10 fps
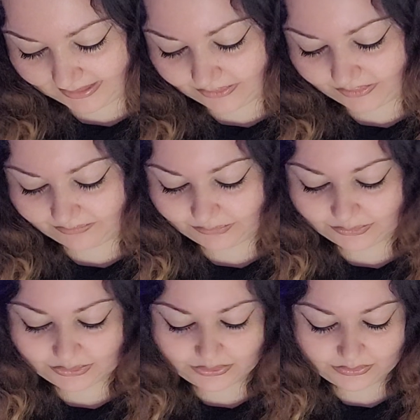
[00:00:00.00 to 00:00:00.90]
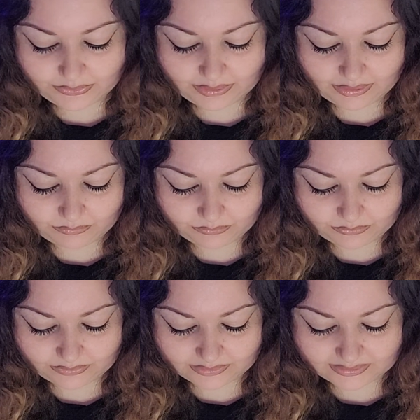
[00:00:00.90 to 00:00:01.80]
I know the Virgo
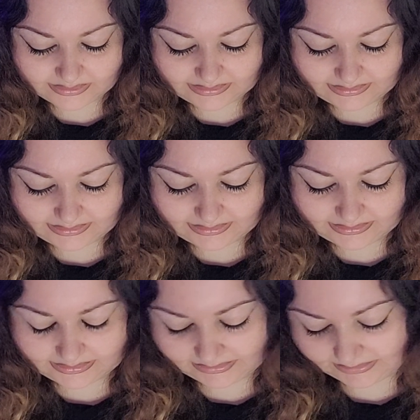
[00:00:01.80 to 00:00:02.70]
rules the